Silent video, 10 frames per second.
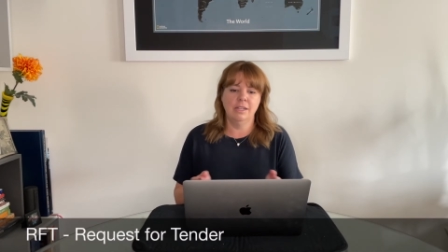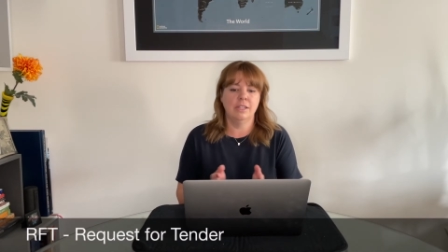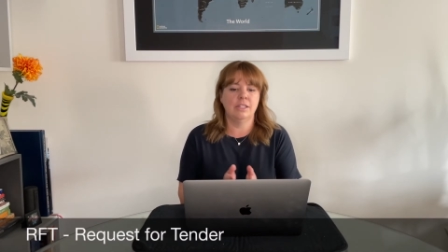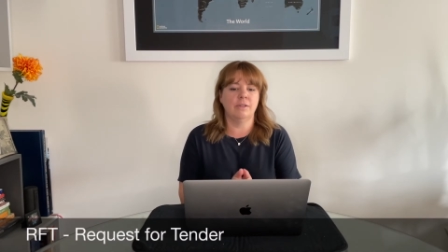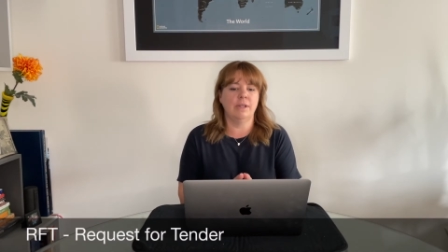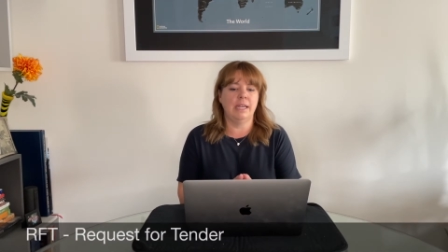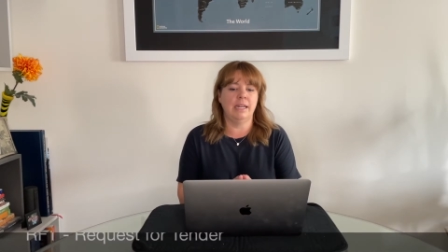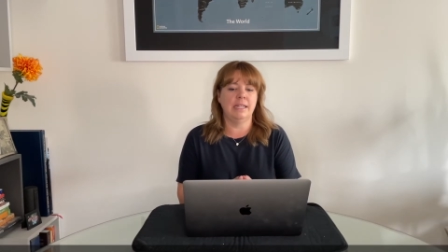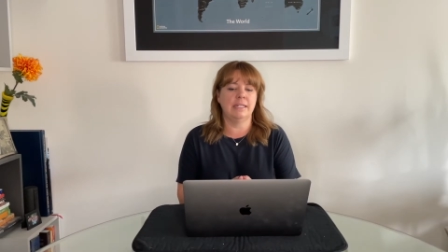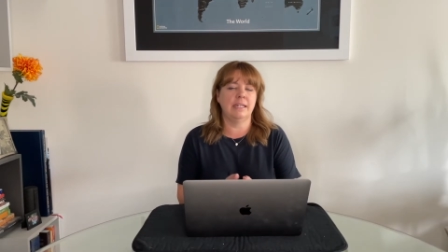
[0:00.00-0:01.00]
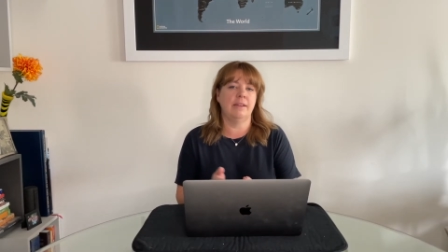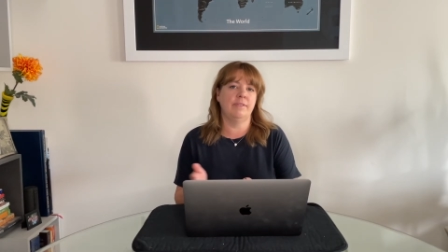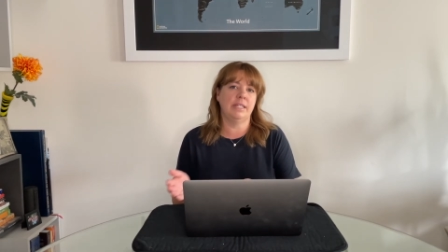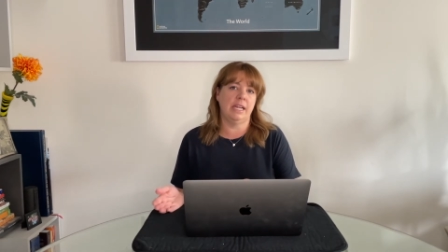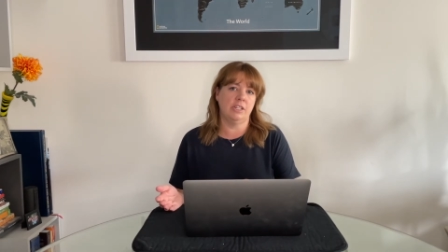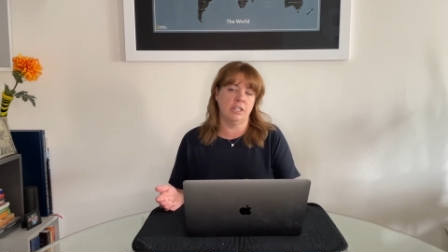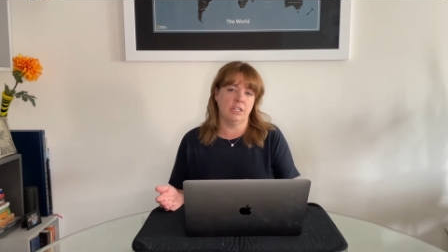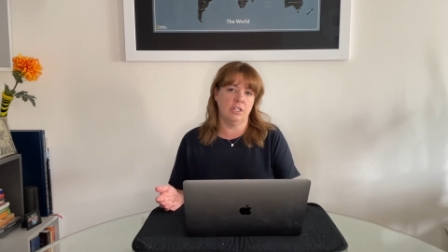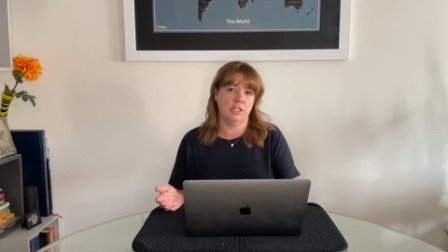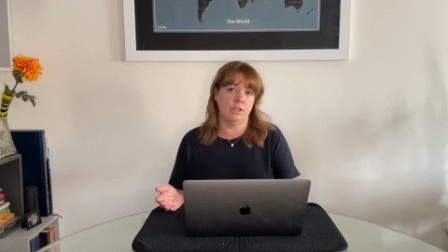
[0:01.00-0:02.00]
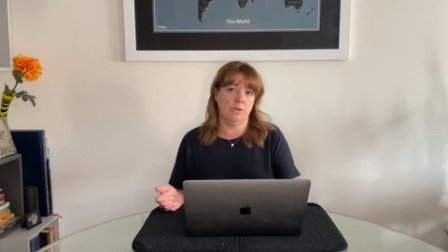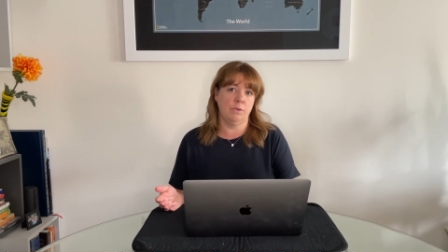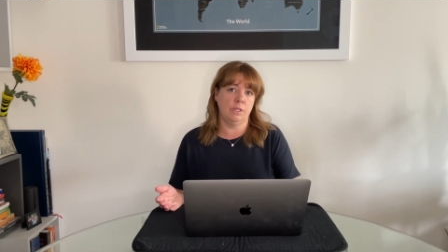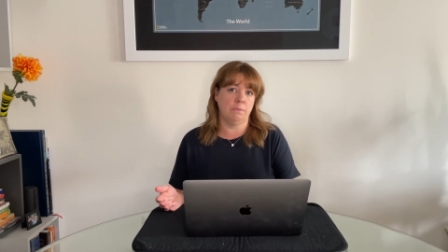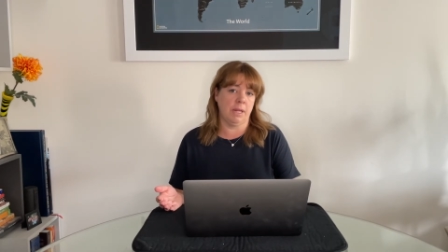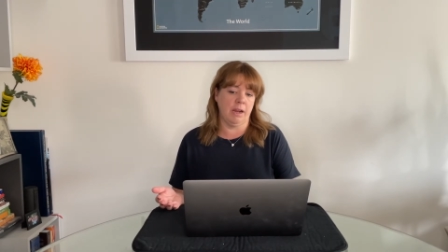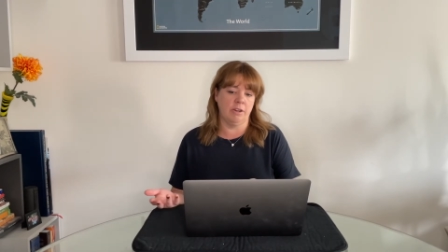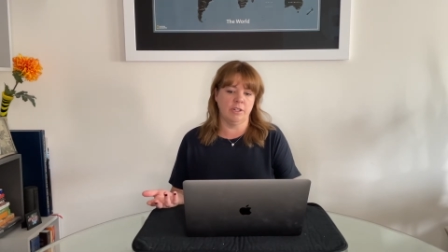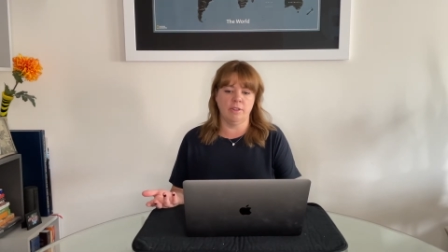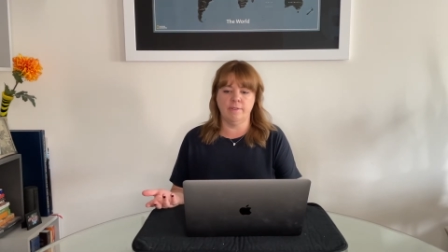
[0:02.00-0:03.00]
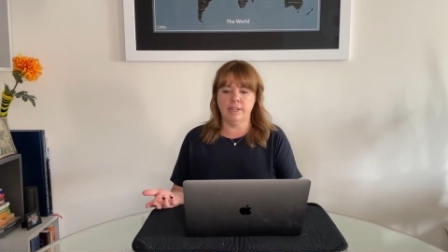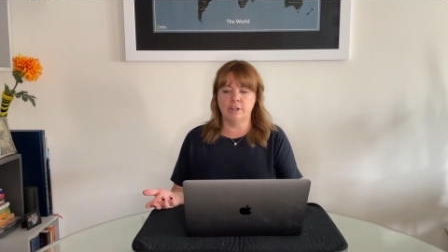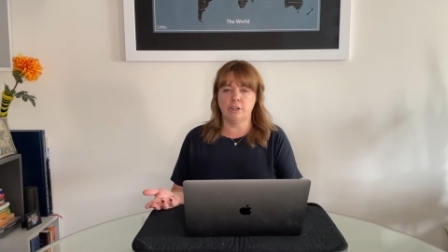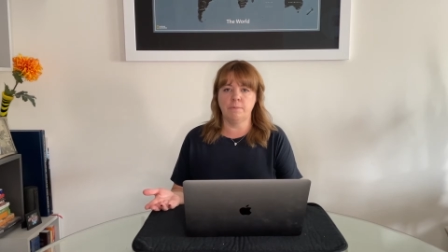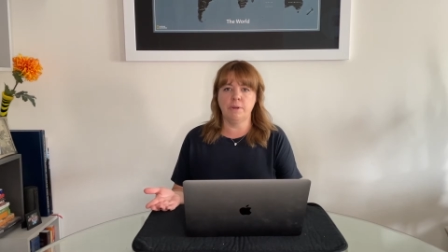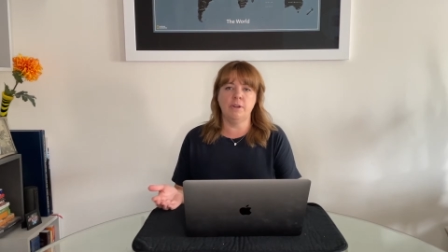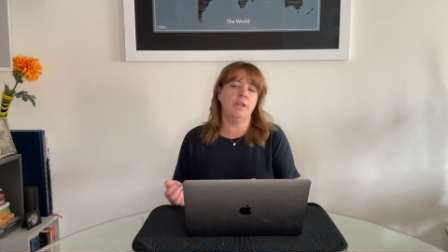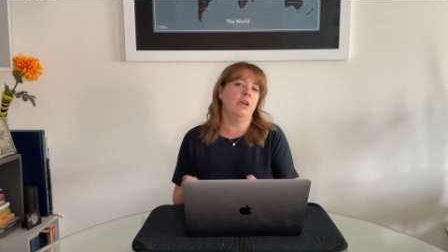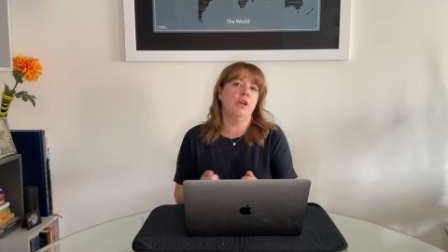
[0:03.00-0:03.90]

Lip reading: So it is an invitation to suppliers or the vendor community